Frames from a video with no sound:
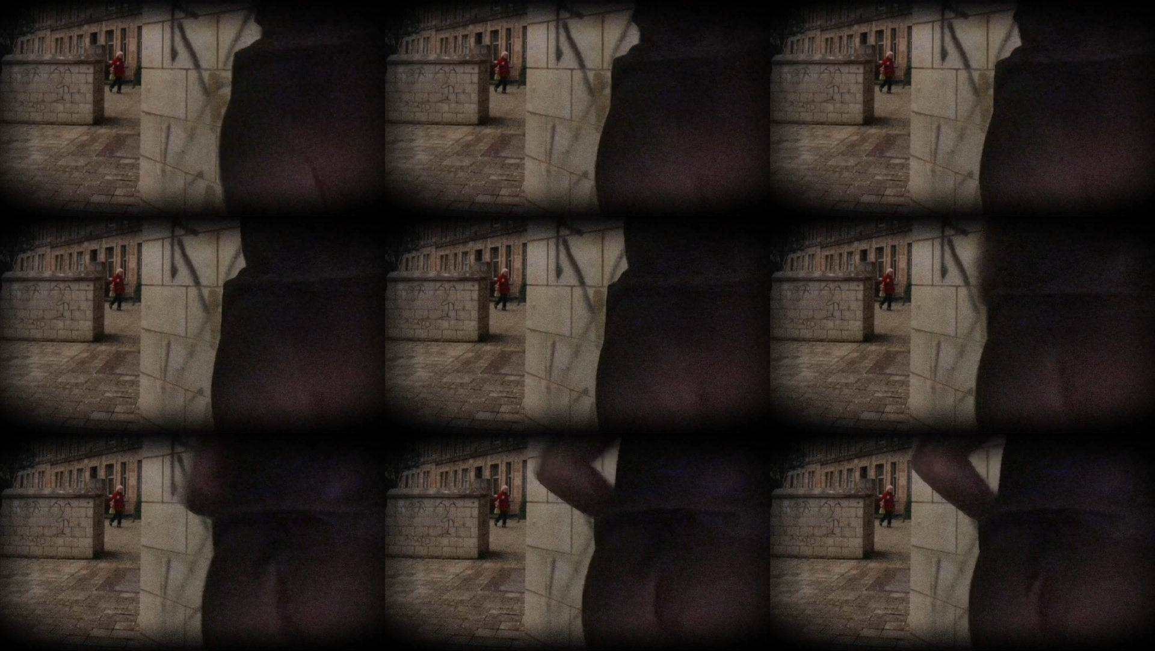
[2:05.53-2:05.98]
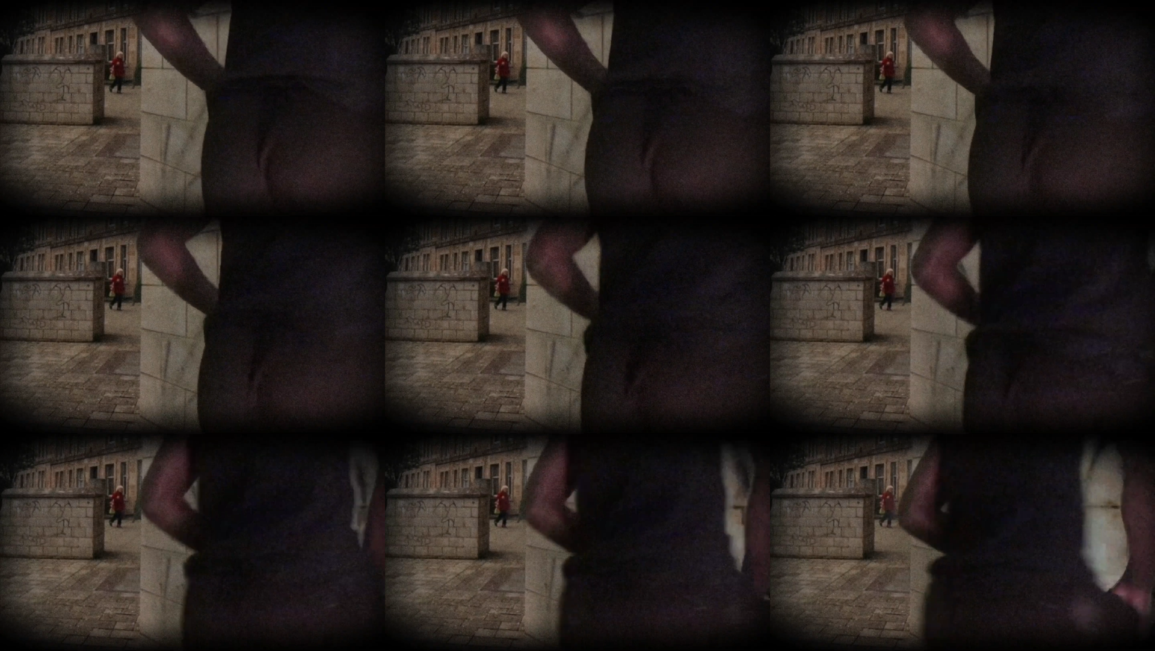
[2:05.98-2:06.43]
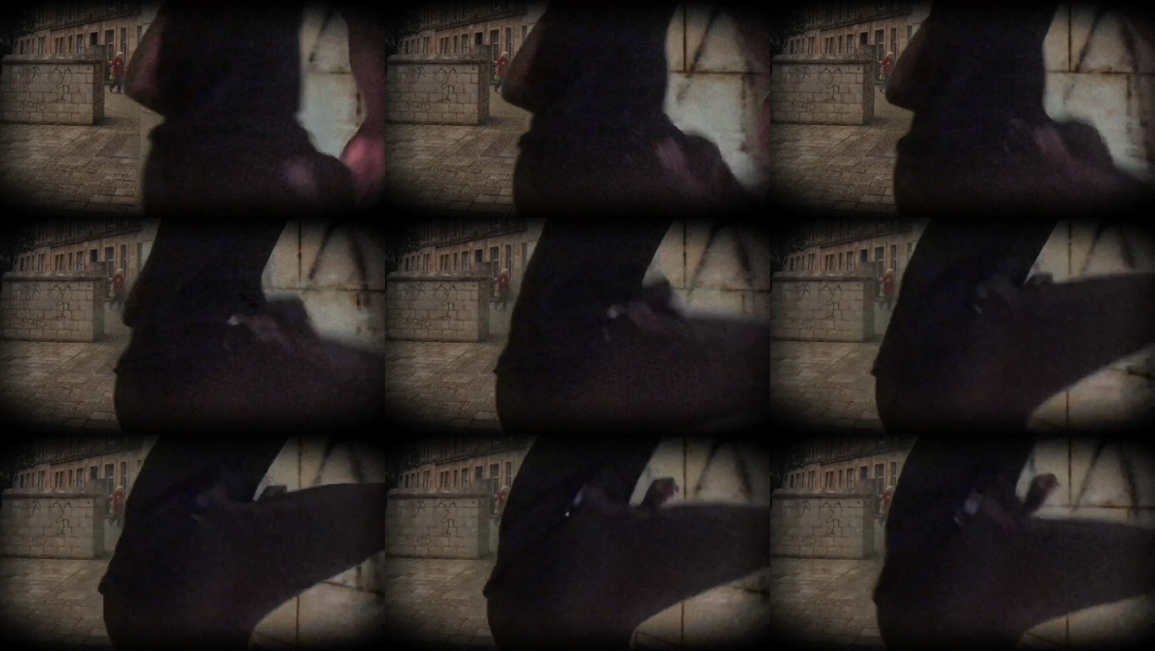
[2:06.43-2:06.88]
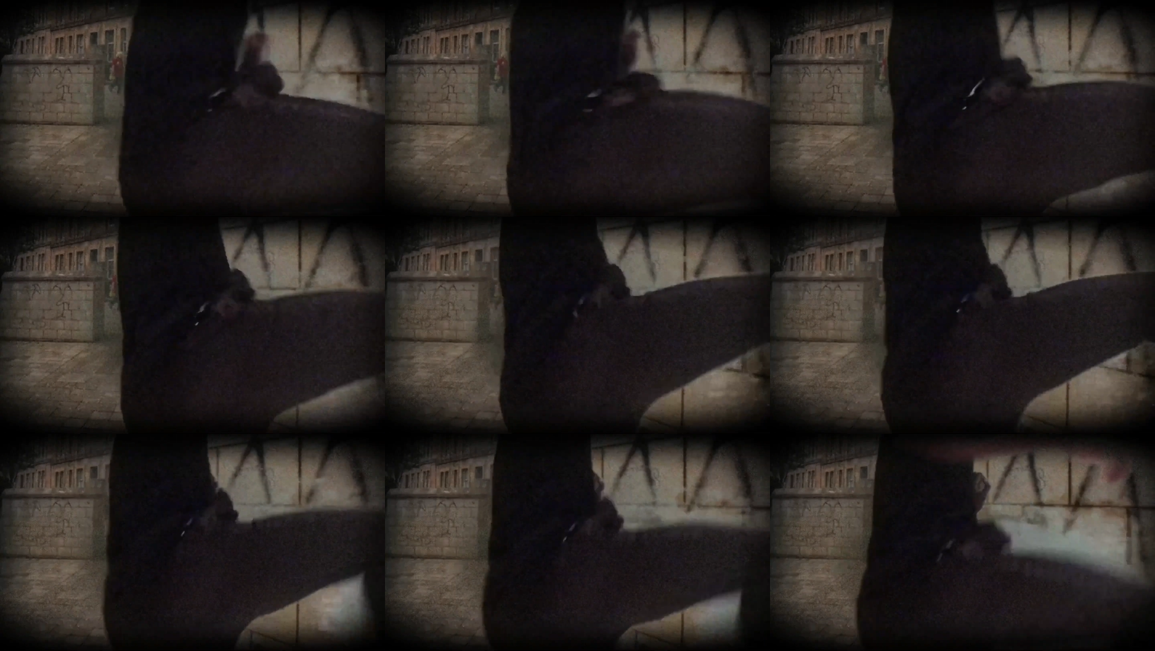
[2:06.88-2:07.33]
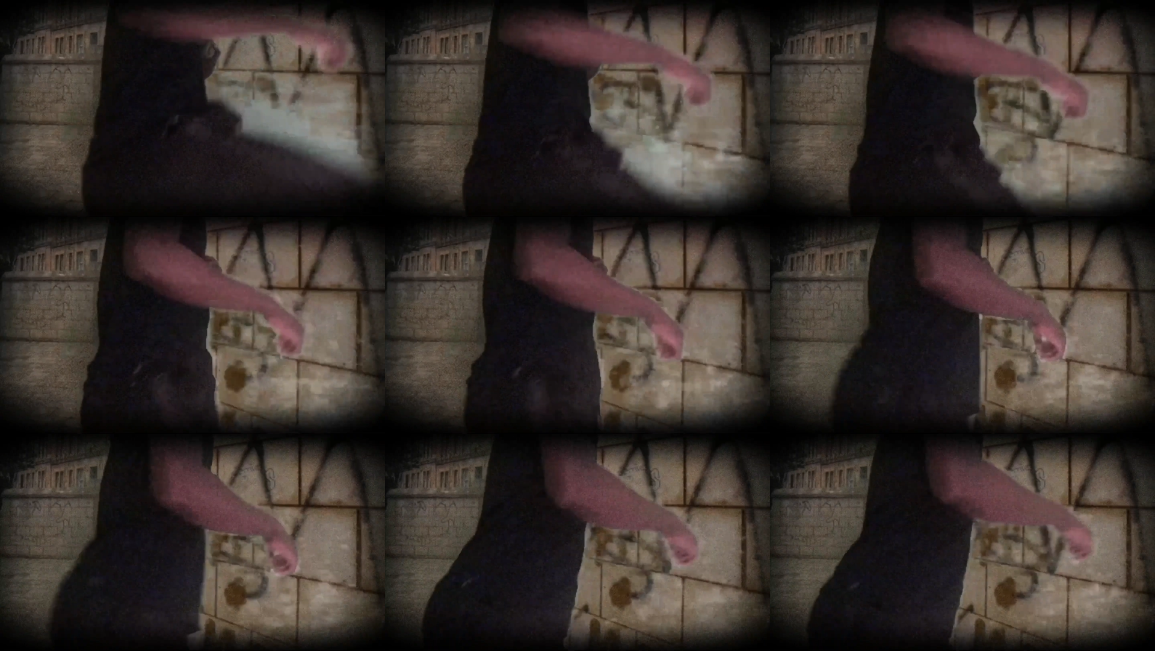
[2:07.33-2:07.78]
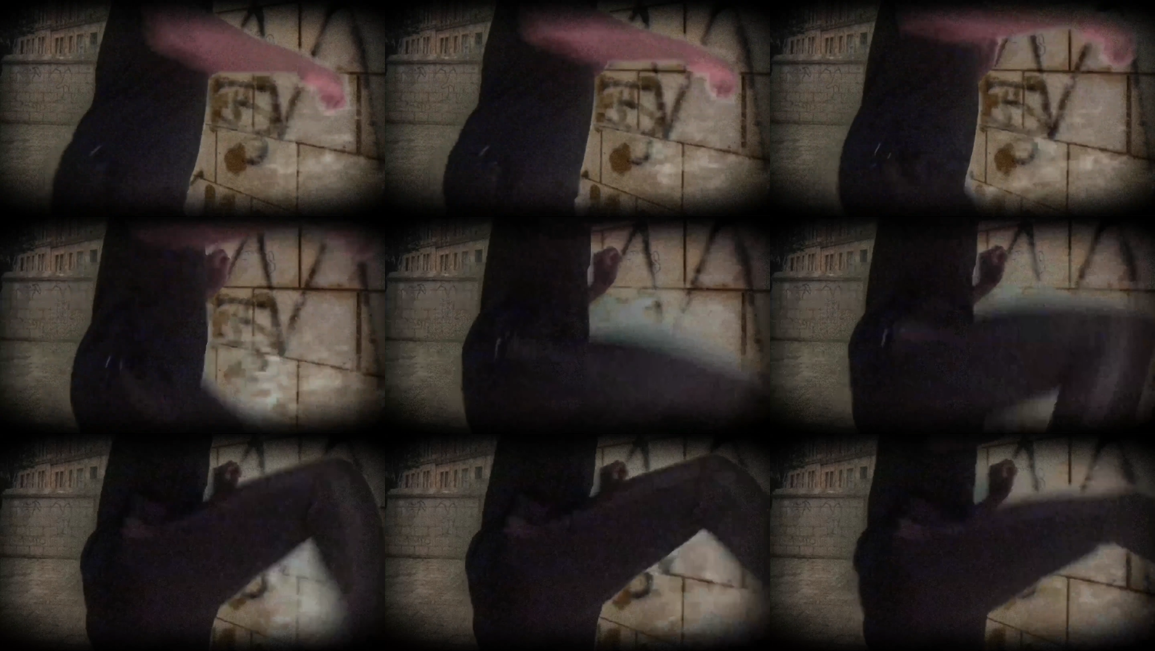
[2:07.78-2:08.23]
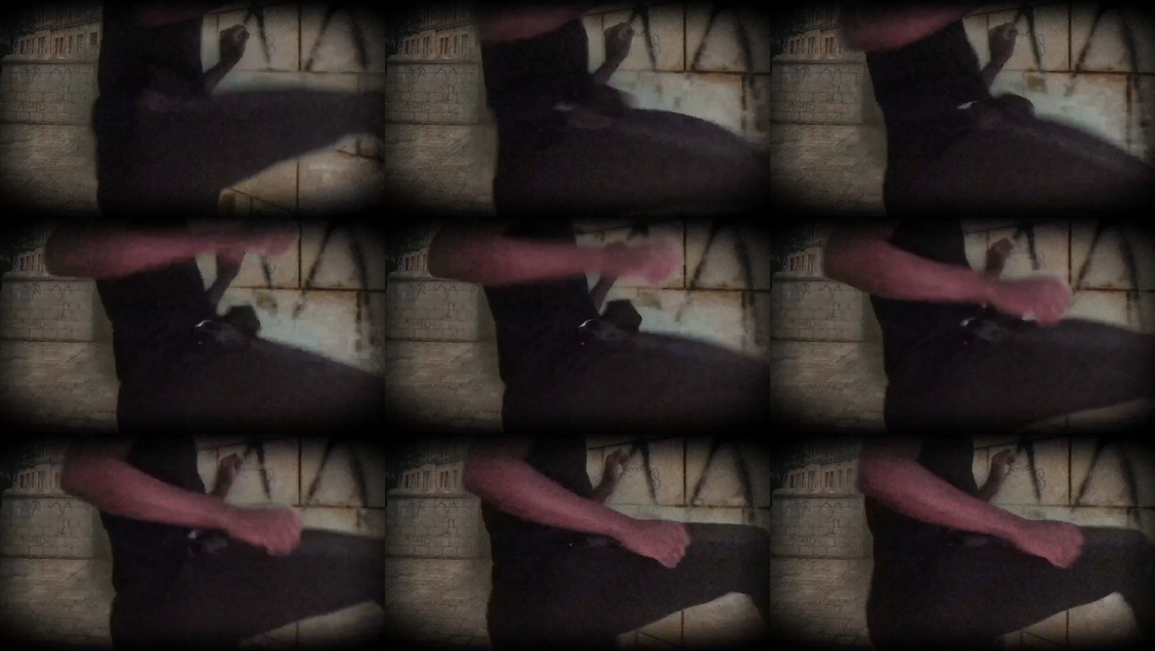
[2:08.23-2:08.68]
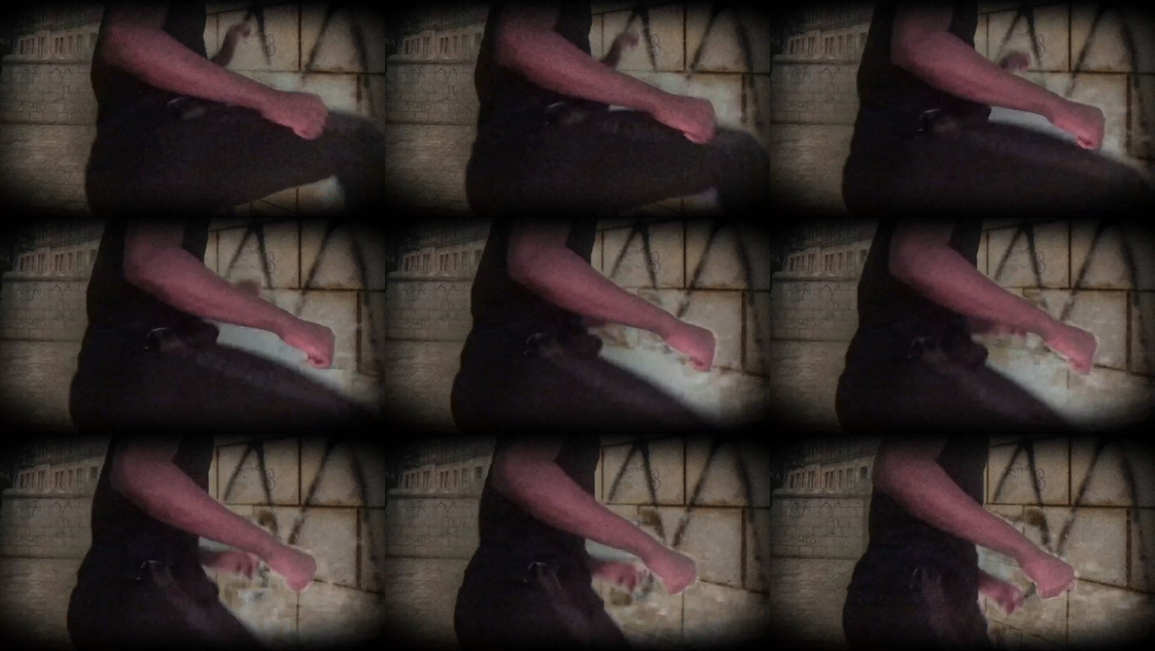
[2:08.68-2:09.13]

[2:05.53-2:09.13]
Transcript: [unreadable: no face in view]